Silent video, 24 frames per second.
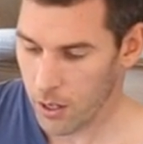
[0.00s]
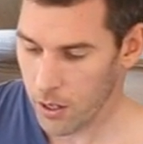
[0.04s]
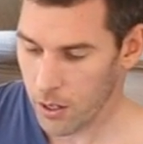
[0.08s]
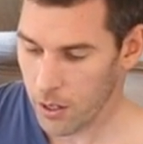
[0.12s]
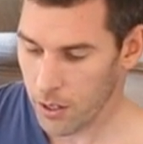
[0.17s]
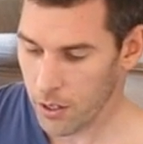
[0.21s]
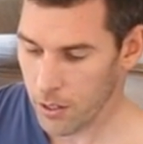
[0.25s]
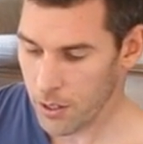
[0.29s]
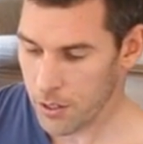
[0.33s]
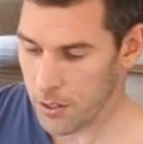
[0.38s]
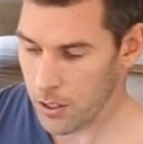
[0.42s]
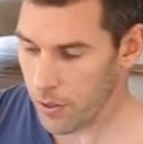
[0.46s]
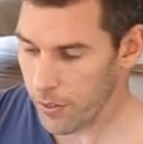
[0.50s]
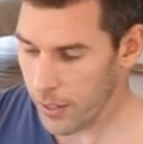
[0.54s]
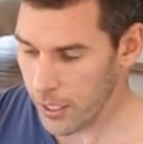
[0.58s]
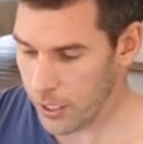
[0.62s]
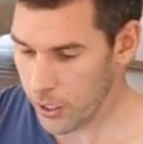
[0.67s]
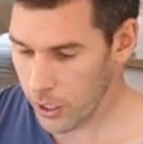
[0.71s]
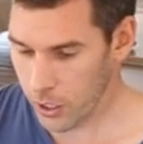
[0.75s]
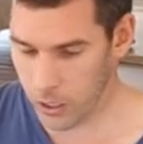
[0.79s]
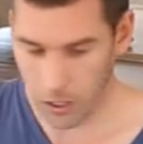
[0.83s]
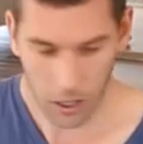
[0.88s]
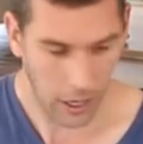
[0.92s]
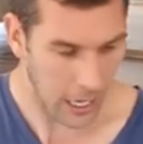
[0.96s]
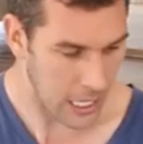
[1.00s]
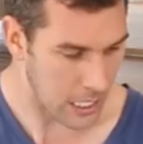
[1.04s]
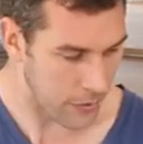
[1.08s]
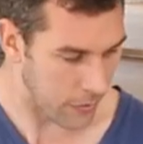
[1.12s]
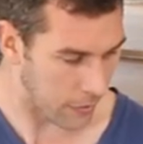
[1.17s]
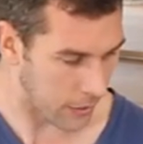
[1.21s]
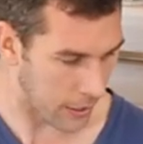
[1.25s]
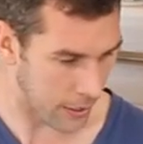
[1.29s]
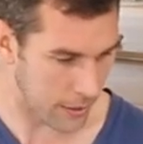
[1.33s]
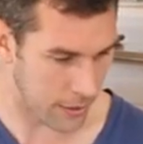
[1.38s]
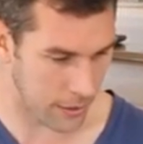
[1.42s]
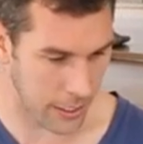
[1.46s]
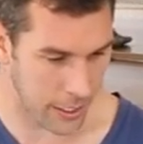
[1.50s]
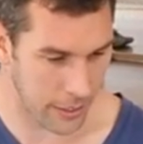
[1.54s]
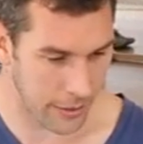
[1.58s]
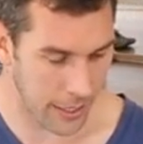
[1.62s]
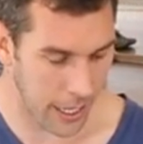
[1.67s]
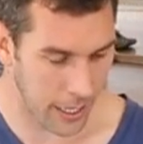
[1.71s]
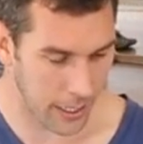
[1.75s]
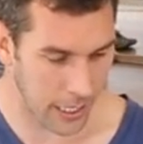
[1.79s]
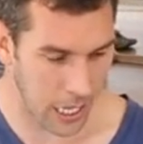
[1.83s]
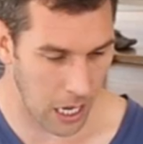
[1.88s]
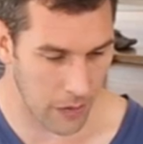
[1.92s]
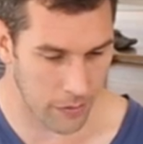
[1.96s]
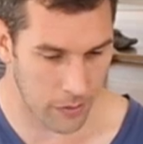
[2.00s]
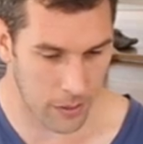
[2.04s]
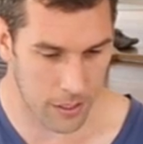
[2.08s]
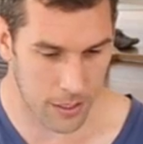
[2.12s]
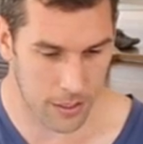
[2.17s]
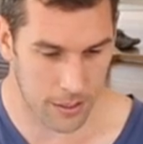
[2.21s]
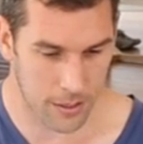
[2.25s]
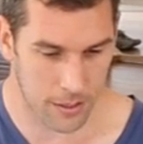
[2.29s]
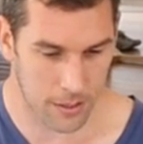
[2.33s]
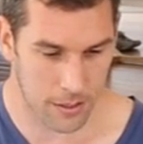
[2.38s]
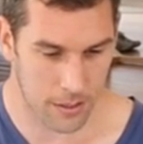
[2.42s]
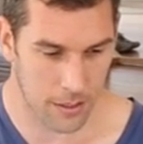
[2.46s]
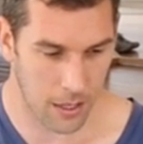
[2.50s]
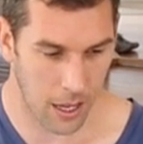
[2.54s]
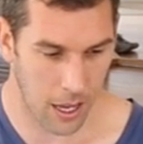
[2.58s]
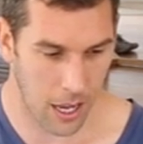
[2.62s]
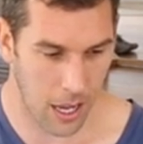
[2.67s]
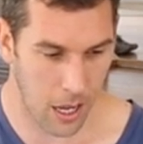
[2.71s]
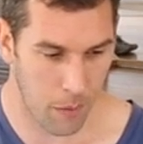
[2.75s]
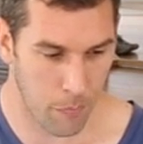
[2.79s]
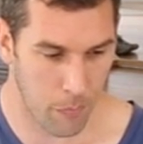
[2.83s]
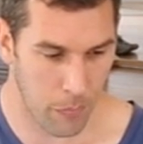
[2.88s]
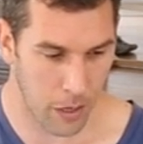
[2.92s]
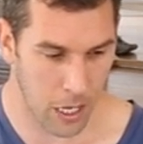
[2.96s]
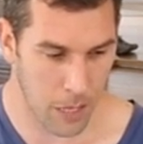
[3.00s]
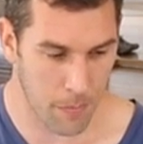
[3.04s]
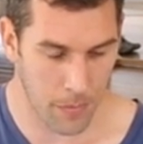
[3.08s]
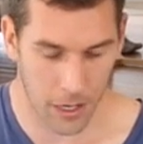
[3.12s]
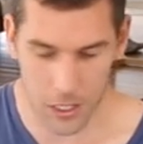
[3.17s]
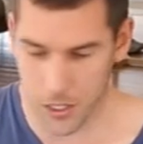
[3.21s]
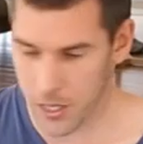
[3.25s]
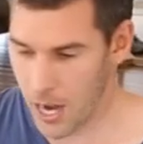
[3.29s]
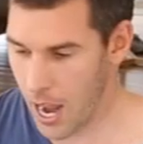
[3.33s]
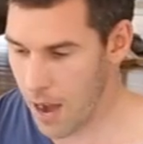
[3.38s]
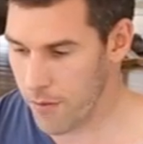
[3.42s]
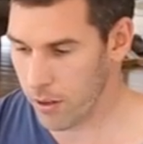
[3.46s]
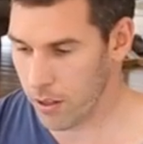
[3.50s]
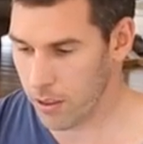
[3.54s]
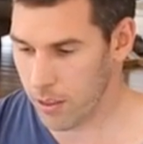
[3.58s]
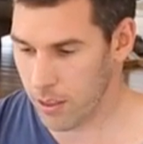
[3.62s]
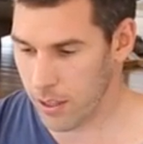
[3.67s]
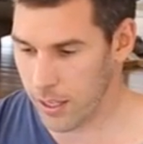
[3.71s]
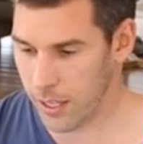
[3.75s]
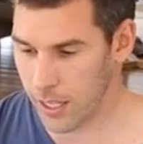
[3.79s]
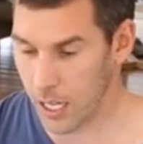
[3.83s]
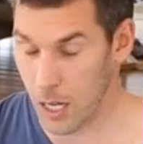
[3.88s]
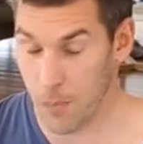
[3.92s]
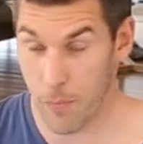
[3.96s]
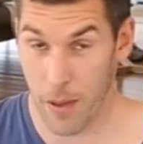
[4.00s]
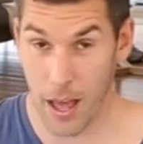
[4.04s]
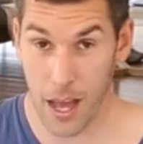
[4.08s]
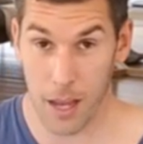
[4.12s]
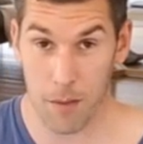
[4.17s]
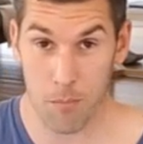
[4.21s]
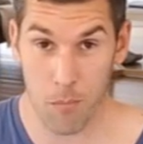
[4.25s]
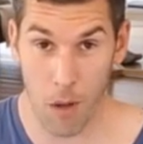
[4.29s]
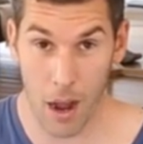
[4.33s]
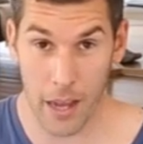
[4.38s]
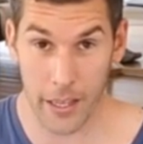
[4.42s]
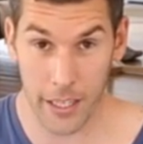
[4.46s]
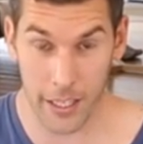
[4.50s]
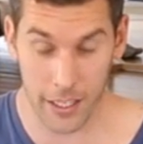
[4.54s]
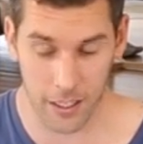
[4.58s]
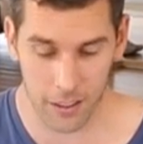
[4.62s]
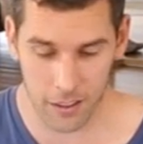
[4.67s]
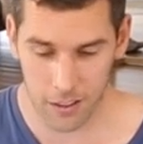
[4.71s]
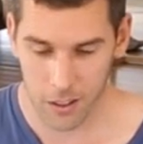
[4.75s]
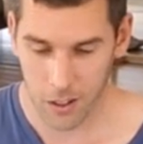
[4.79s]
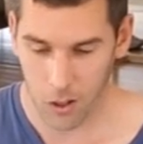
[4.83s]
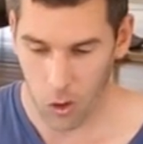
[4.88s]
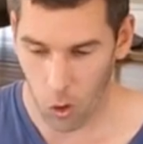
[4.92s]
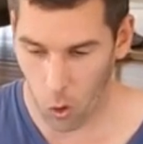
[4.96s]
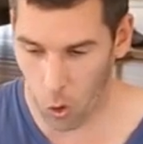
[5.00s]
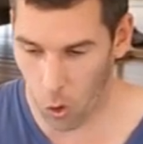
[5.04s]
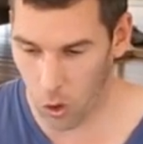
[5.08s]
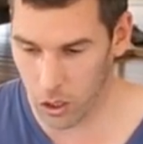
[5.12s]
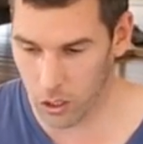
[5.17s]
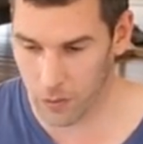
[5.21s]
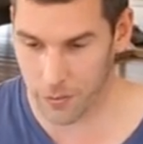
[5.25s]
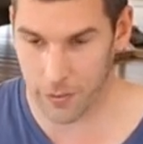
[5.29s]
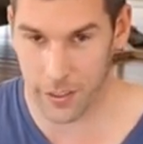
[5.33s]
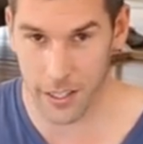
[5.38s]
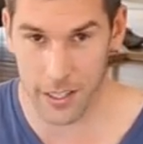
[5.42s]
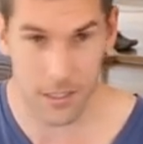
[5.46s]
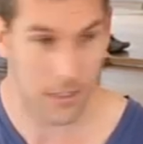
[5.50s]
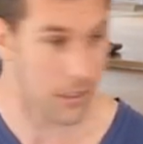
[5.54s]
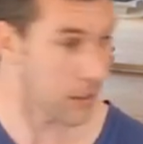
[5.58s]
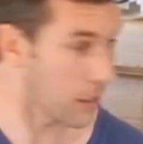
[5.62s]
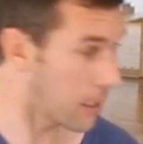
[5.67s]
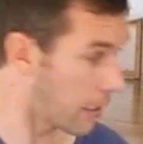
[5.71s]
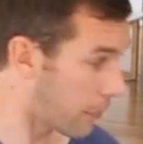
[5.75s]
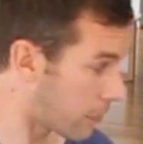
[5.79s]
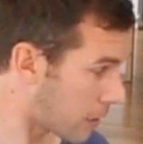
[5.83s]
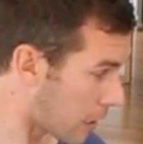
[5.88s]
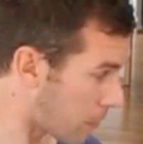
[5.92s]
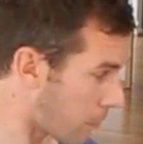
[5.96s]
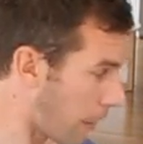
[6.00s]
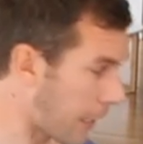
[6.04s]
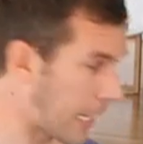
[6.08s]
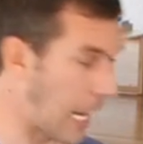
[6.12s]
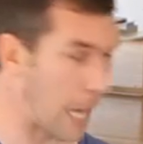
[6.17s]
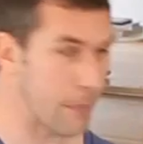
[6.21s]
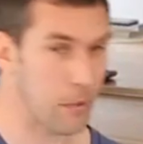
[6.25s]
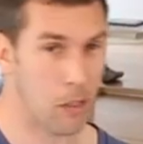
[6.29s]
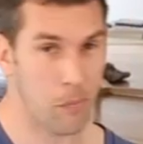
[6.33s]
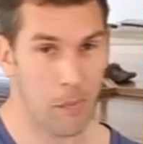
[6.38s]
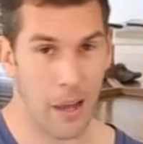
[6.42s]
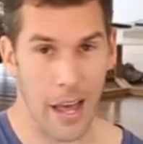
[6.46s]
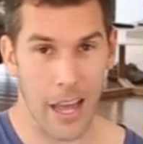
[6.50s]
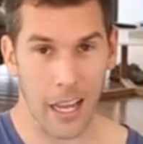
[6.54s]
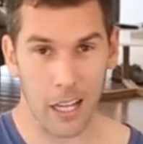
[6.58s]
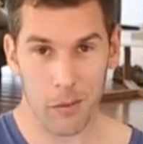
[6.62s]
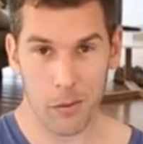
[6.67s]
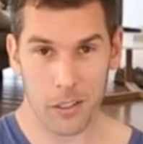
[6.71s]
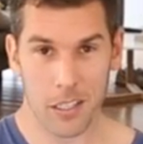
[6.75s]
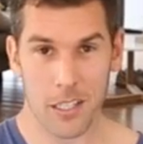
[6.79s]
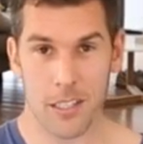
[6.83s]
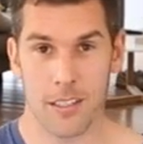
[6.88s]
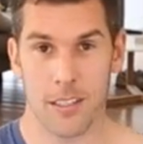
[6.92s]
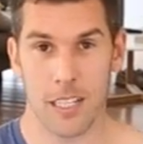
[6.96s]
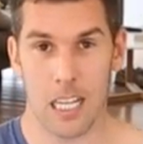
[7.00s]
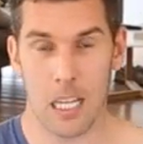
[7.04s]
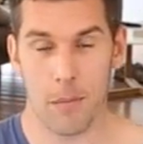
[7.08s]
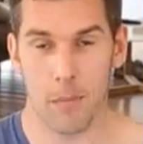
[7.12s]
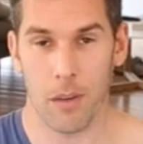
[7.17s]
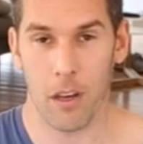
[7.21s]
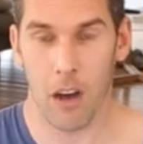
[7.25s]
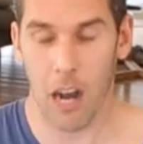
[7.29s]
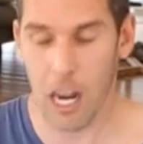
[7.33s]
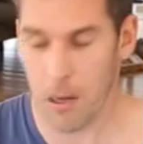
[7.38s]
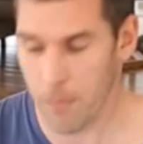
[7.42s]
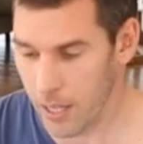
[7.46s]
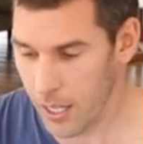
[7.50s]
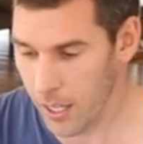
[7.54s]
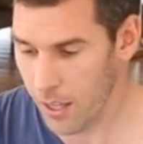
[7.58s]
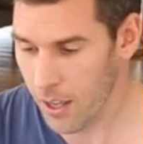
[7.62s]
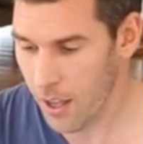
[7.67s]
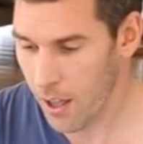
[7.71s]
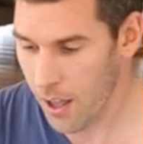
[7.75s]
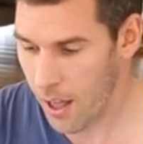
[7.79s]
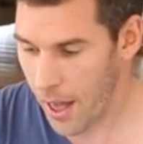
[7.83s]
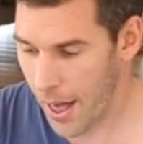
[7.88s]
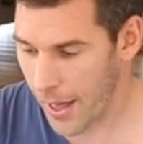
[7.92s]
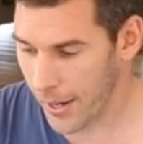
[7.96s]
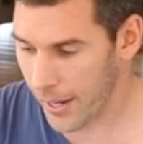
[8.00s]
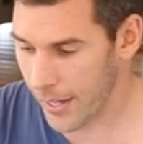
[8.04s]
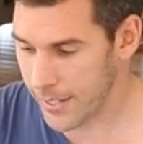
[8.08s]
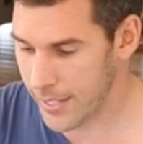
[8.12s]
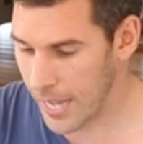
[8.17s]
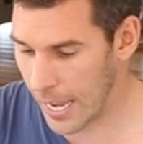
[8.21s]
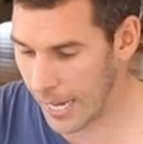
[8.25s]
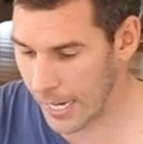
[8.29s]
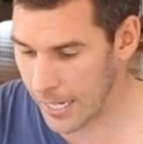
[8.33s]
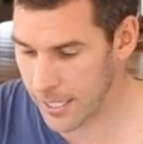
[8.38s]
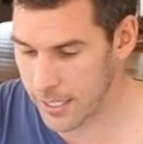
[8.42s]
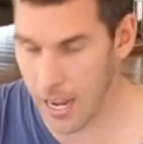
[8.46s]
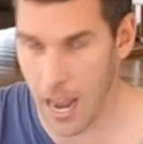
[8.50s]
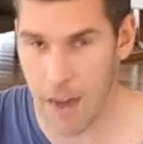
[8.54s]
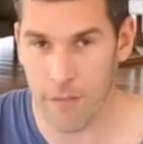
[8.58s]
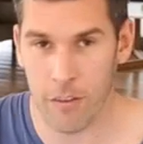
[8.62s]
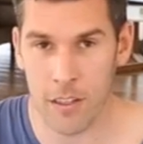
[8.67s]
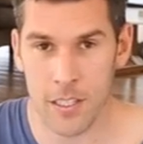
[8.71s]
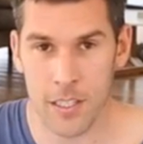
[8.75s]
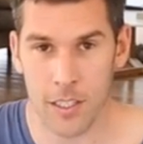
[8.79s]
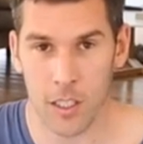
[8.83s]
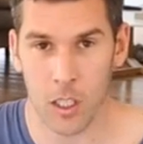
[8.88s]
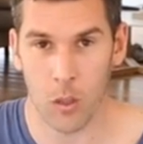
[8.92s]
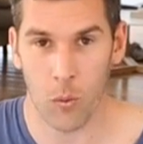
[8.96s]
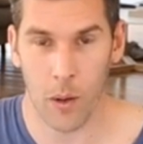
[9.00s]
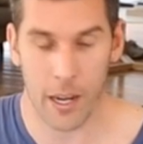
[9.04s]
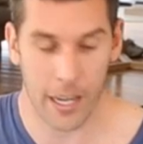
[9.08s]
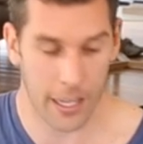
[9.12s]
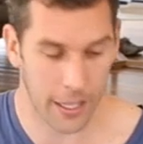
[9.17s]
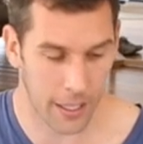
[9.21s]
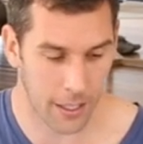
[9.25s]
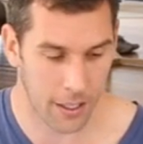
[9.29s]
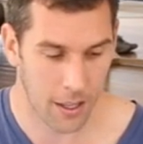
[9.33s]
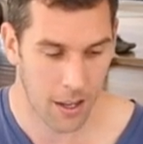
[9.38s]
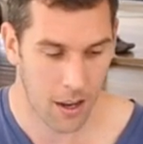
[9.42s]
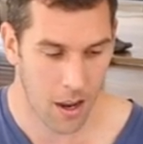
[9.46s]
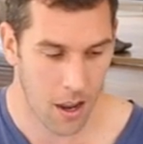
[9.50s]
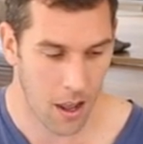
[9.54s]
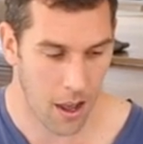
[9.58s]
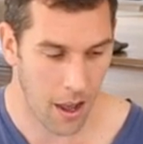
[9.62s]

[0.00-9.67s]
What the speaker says: So thank you guys for listening. That covers pretty much everything about my gear. All of this lives in my camera bag, which is sitting behind me, and I take it to every single wedding.